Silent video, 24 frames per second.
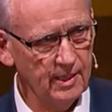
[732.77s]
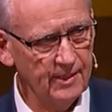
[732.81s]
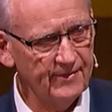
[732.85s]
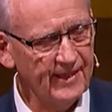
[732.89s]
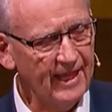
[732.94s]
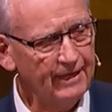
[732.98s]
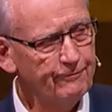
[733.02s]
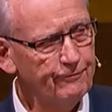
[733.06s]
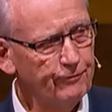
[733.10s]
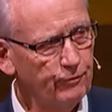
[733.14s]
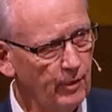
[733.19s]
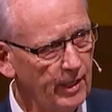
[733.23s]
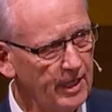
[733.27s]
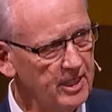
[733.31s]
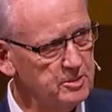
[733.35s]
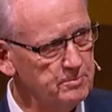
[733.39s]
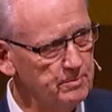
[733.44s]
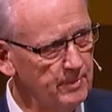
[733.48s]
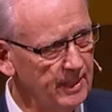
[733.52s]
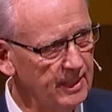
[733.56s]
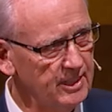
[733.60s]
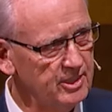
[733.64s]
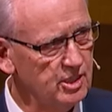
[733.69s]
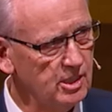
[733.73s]
That phrase
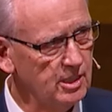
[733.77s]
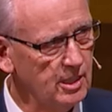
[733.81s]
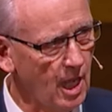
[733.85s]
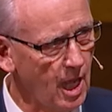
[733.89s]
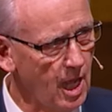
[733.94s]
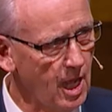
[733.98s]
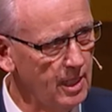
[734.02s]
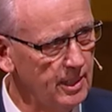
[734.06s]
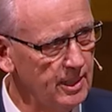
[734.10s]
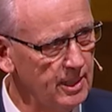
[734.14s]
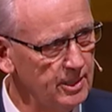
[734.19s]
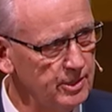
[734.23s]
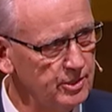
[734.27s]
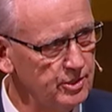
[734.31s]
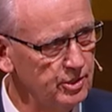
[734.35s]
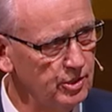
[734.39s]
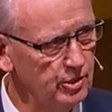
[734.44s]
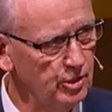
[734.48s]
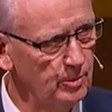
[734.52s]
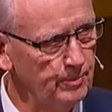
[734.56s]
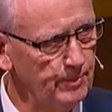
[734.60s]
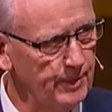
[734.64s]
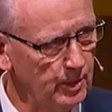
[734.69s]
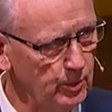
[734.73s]
means God is
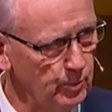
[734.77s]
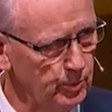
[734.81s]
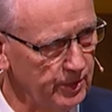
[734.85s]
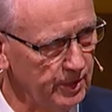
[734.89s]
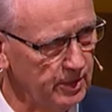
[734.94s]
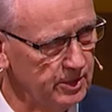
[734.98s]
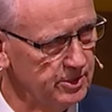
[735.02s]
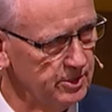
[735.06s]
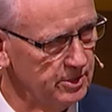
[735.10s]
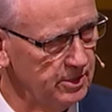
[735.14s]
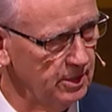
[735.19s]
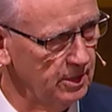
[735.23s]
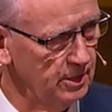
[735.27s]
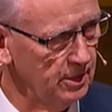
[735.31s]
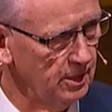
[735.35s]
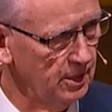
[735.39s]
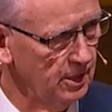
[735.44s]
ubiquitous,